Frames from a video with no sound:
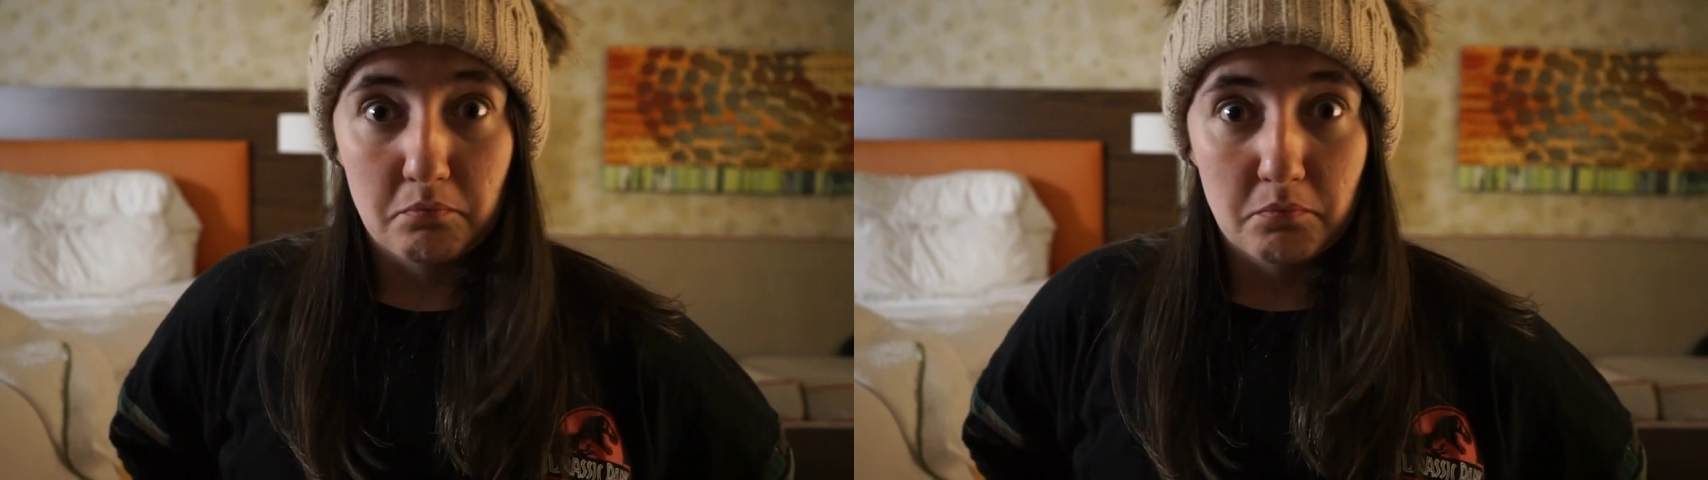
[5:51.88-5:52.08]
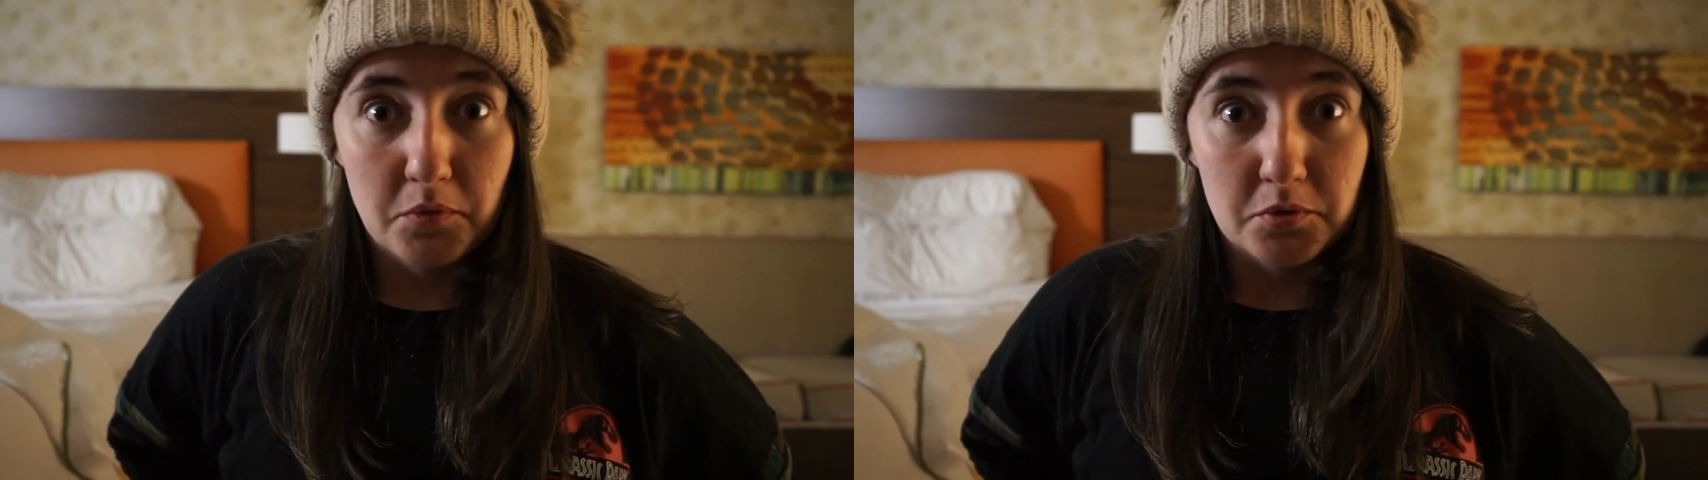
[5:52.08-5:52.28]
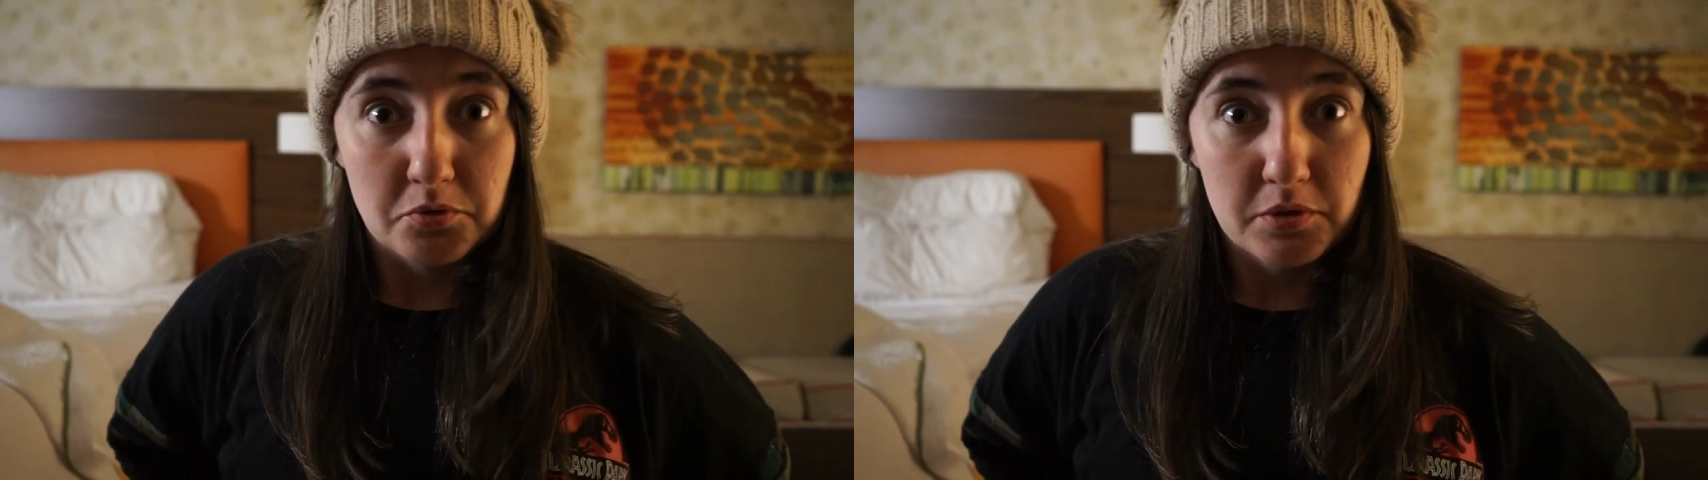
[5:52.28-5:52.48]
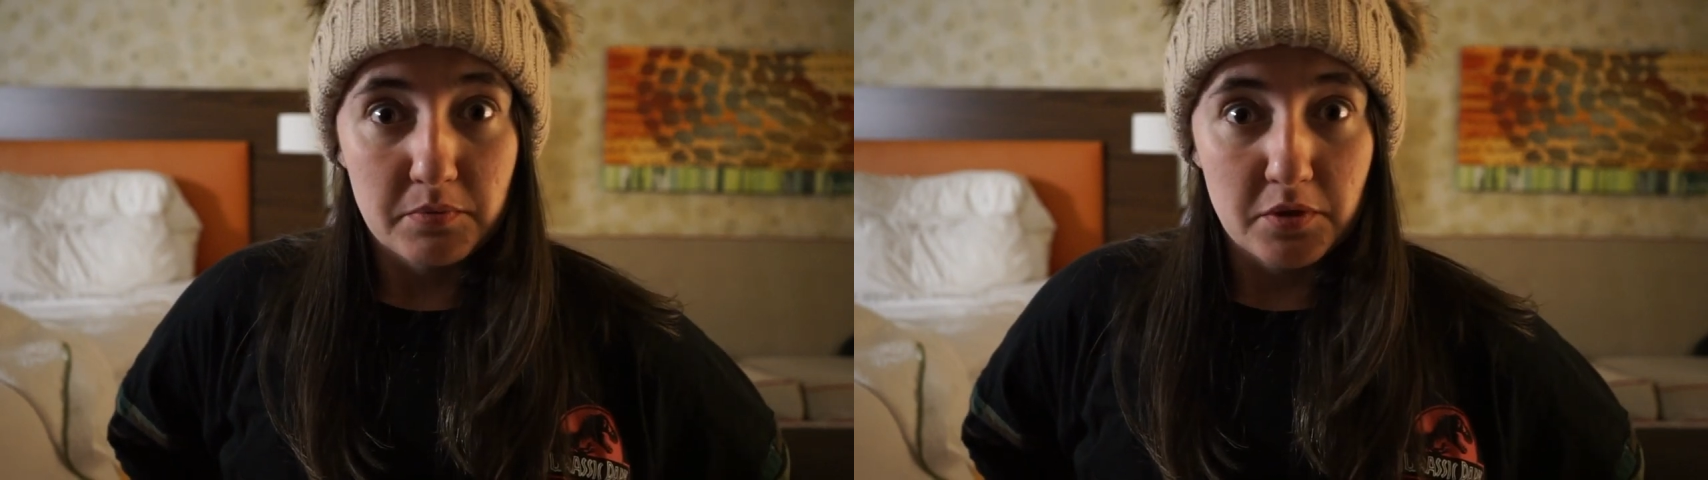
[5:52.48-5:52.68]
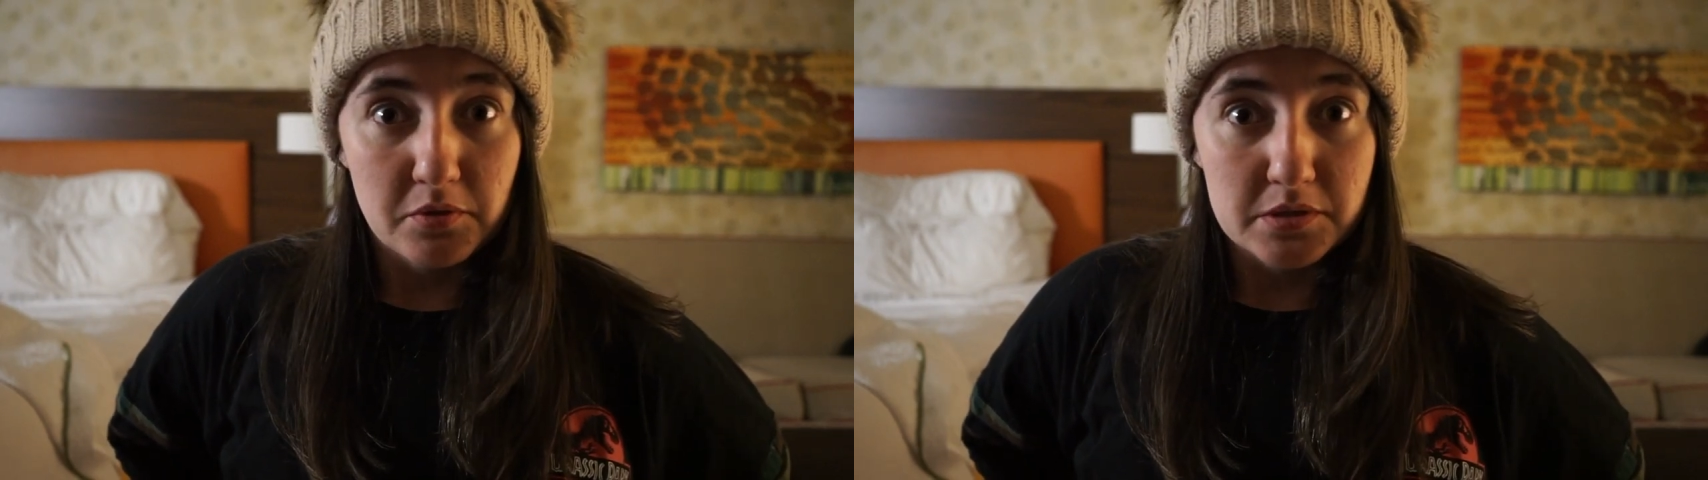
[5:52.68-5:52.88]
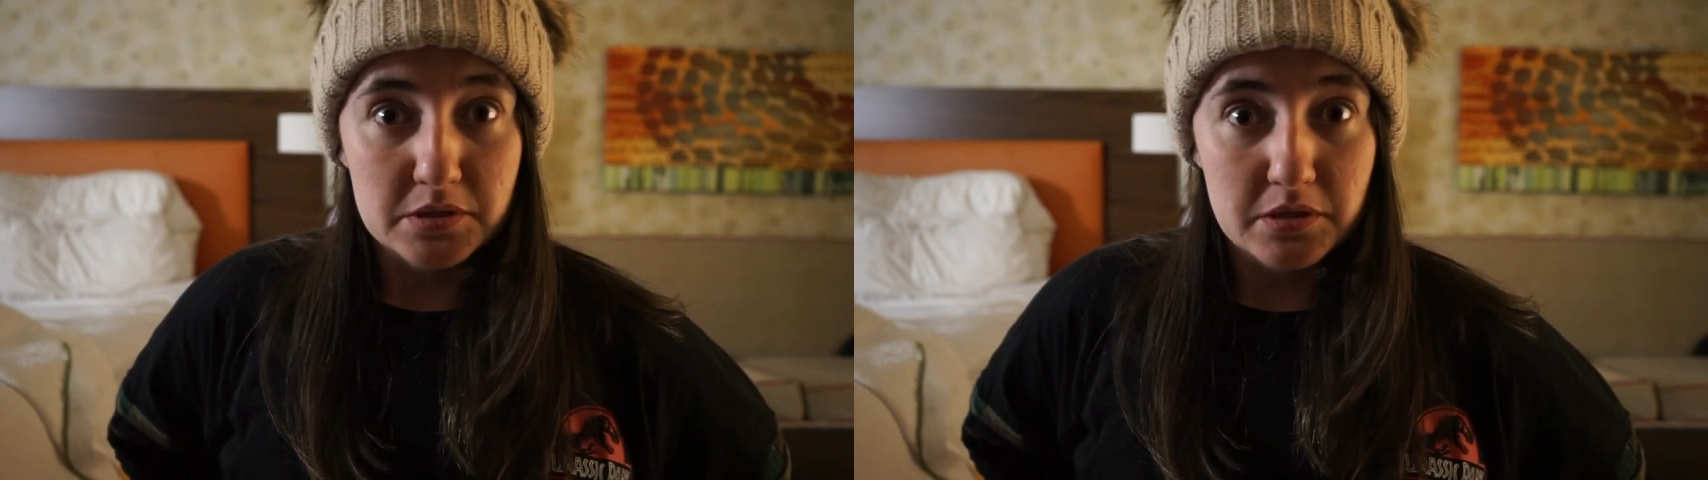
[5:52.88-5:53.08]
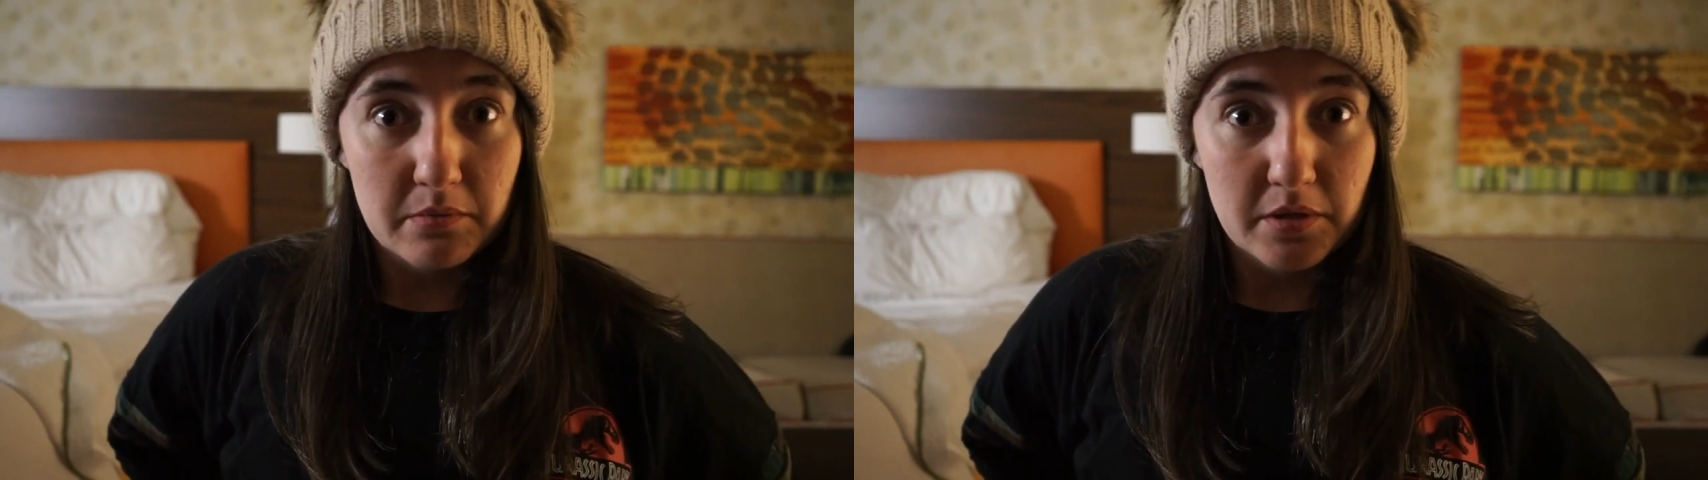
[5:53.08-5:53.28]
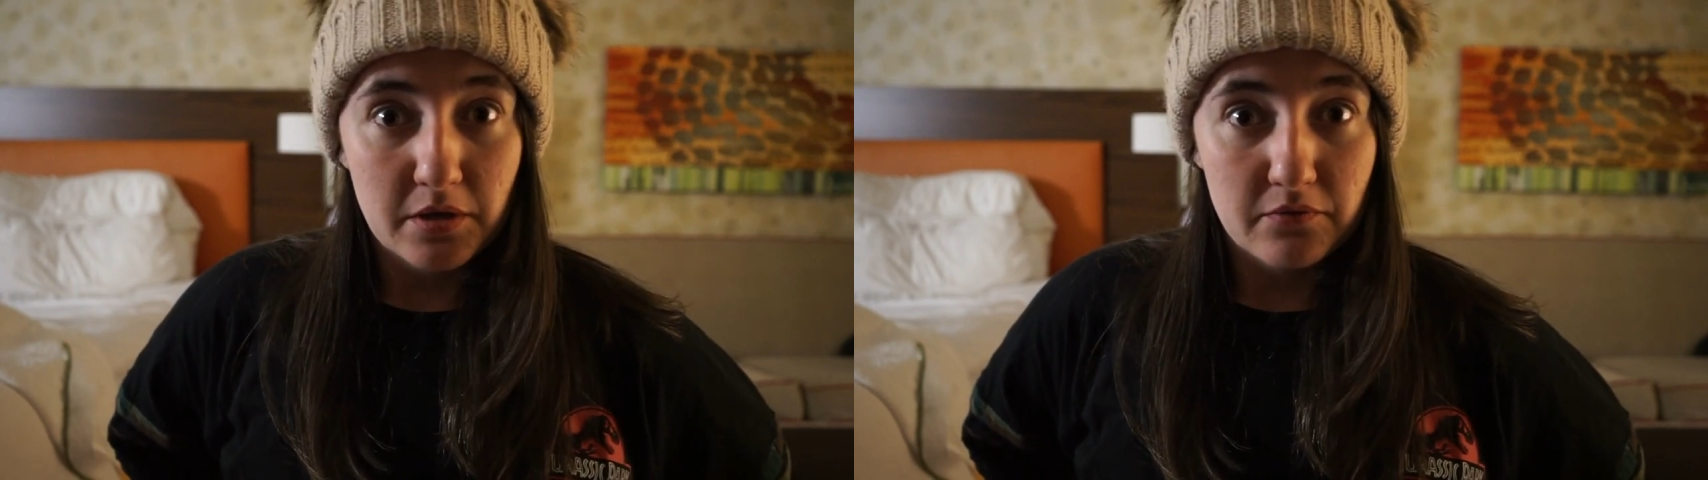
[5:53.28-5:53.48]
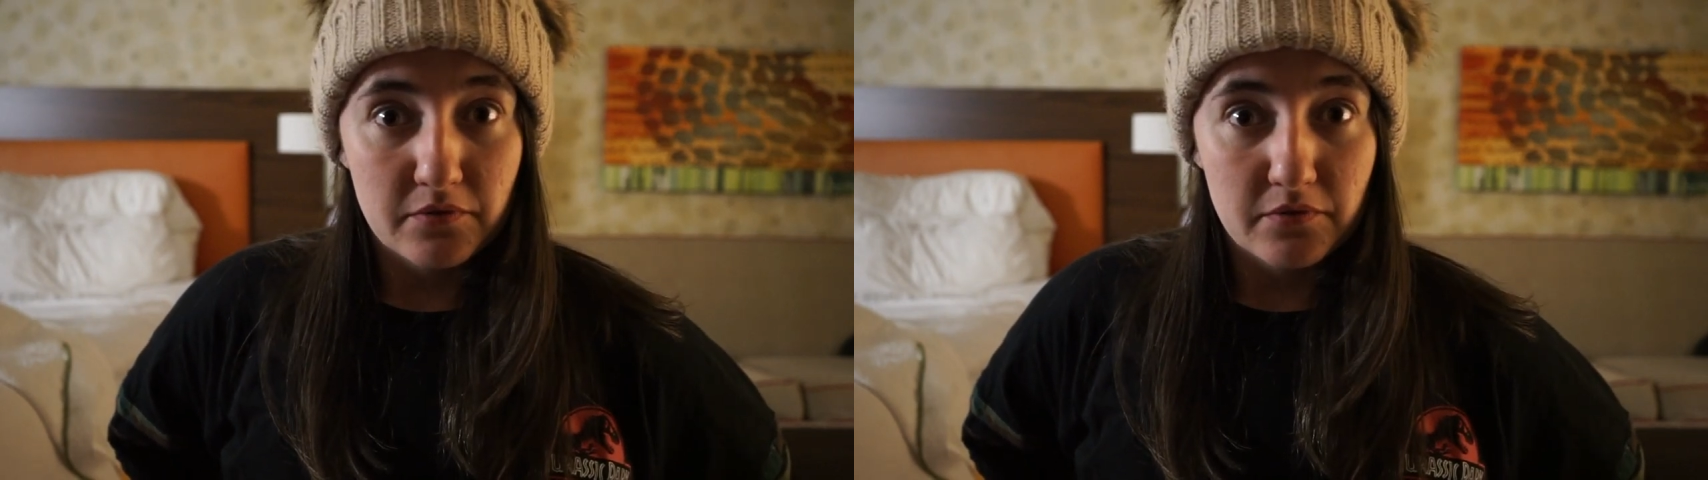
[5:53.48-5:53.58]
there's creepy noises coming out